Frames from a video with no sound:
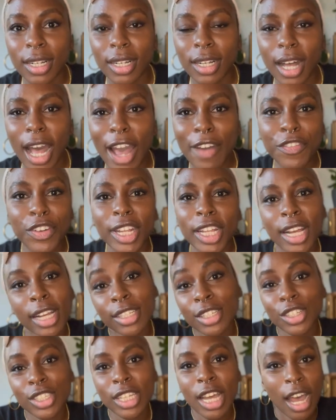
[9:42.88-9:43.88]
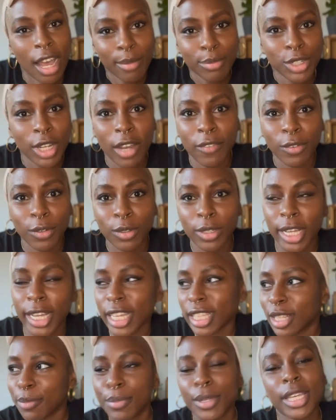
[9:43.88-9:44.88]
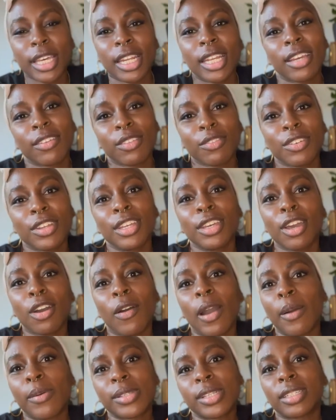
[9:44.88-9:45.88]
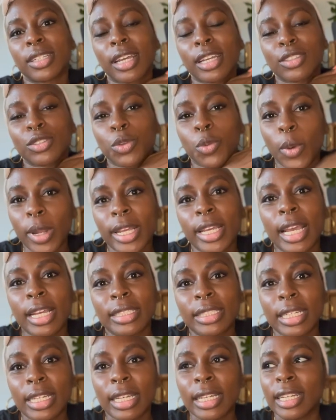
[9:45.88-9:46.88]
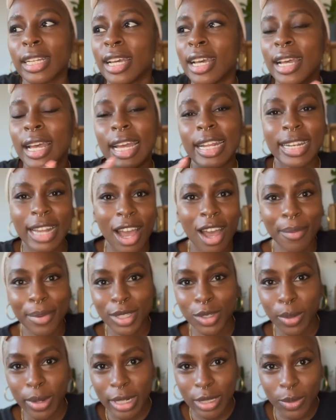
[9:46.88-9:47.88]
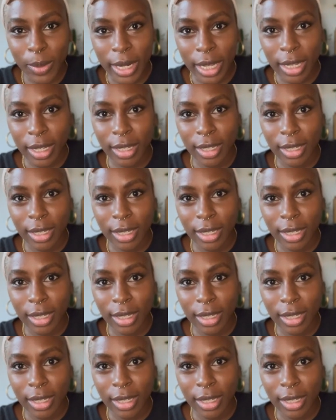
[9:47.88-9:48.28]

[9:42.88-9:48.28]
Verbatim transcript: I felt like I just time traveled. Like in the beginning of the video, I was in like 2018 and now I'm in 2020.